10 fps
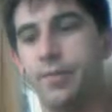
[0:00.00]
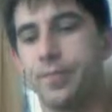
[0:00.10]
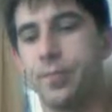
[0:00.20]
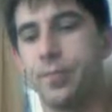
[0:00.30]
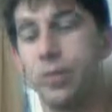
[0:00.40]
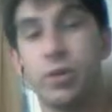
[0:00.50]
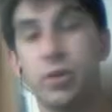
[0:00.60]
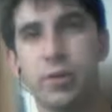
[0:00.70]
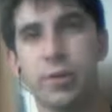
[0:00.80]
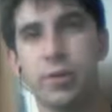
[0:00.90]
we don't
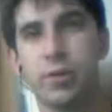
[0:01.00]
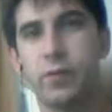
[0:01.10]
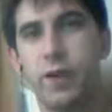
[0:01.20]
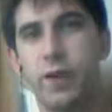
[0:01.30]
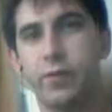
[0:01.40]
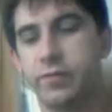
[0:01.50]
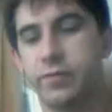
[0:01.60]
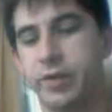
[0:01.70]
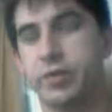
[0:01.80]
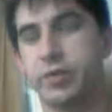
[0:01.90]
want to go 5.
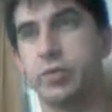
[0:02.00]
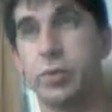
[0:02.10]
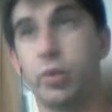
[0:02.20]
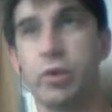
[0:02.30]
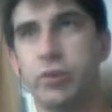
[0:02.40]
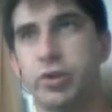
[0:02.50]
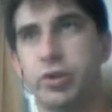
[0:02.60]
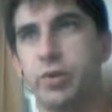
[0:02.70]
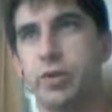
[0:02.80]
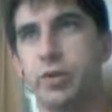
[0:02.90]
We'd overshoot
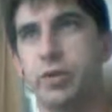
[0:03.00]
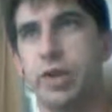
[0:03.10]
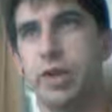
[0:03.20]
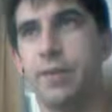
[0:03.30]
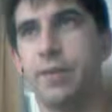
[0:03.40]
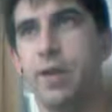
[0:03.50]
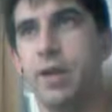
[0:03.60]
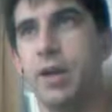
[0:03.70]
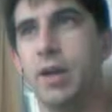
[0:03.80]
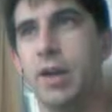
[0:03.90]
every time.
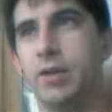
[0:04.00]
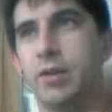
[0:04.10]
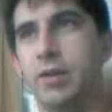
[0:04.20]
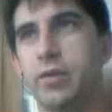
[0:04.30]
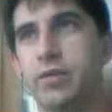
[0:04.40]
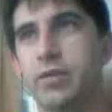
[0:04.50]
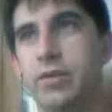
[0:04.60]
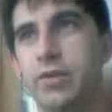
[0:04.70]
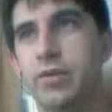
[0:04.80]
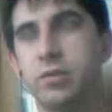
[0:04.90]
And those
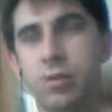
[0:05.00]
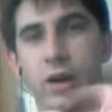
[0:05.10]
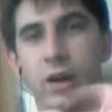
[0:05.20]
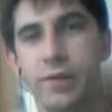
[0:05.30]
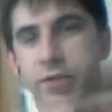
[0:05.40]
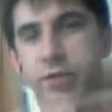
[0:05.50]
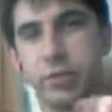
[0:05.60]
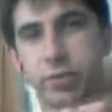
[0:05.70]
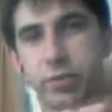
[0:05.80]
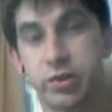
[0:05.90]
little offsets
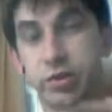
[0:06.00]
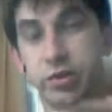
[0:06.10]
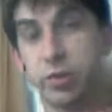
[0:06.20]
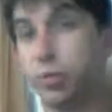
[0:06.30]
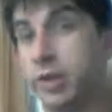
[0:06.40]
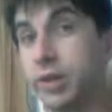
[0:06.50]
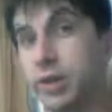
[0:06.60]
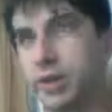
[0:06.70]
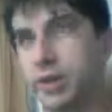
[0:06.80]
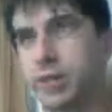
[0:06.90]
would start to really
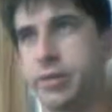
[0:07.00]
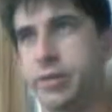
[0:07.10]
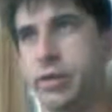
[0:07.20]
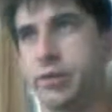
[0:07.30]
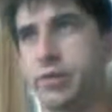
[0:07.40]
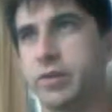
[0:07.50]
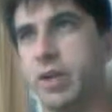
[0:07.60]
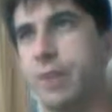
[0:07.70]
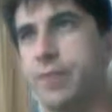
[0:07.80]
accumulate over time.